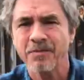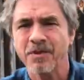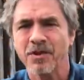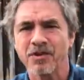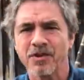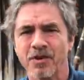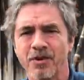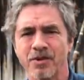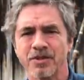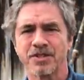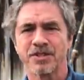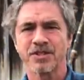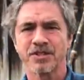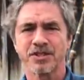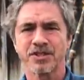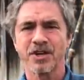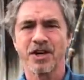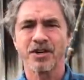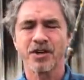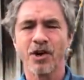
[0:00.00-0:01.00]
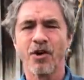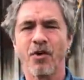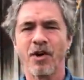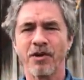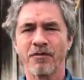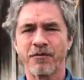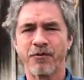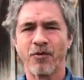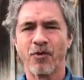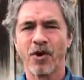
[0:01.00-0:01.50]
him to do is to start
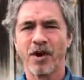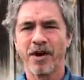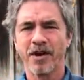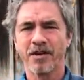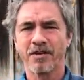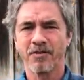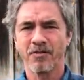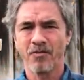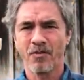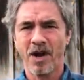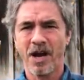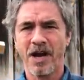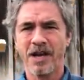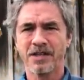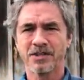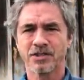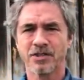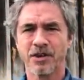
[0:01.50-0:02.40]
going for it, right?